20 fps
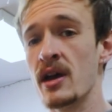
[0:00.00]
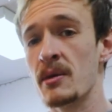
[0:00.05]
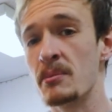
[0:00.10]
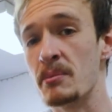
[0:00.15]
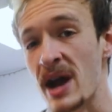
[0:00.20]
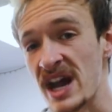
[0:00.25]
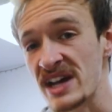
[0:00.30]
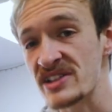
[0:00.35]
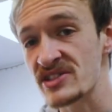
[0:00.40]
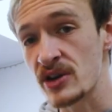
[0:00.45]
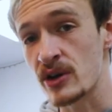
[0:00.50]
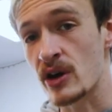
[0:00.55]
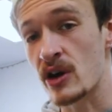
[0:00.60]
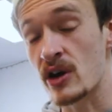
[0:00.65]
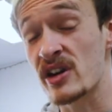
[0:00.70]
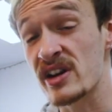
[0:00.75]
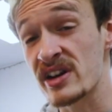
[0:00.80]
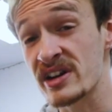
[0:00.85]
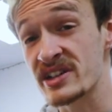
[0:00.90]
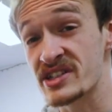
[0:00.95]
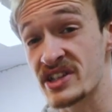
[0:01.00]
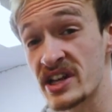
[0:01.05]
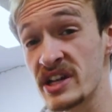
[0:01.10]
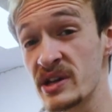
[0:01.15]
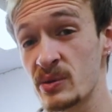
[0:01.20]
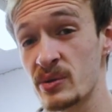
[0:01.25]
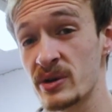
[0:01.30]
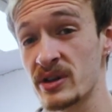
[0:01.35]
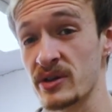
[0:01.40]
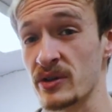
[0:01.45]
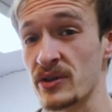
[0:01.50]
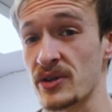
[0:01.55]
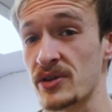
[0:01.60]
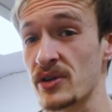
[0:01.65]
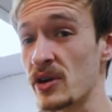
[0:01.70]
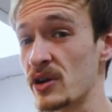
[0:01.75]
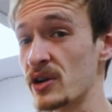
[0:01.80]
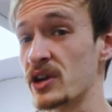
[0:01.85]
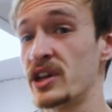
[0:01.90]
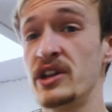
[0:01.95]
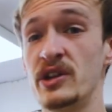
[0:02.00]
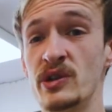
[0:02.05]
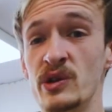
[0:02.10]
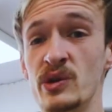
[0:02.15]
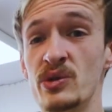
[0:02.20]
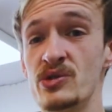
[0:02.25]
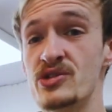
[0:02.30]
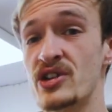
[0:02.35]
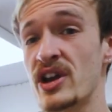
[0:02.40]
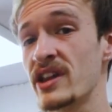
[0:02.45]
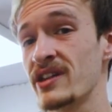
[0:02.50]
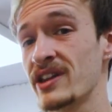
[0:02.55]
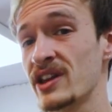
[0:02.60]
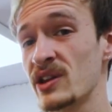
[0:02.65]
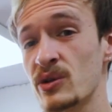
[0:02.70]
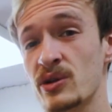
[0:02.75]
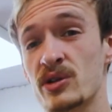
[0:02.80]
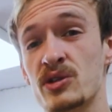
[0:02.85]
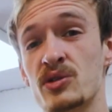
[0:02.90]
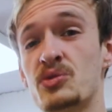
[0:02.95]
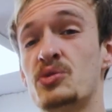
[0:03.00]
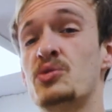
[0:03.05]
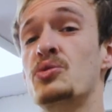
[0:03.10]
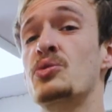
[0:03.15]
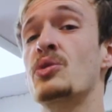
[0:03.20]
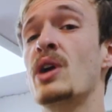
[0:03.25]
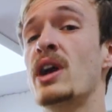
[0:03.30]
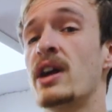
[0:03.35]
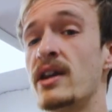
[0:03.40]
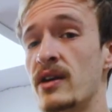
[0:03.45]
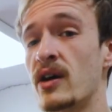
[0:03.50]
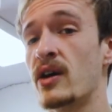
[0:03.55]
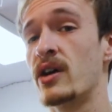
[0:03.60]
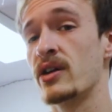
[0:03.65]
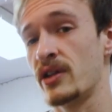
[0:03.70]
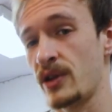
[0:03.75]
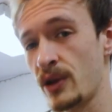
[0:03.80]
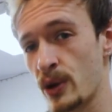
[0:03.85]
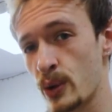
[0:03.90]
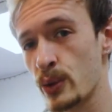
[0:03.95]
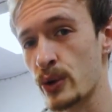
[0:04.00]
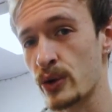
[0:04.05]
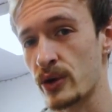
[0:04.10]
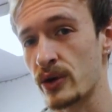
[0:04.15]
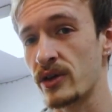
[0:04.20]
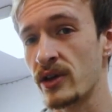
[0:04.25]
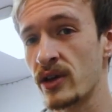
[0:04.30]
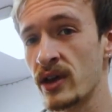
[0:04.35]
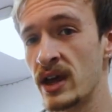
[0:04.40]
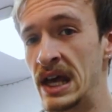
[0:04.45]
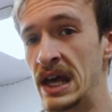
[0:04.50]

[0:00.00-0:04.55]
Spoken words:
Mazda RX-8 wheels are huge and they look great on lowered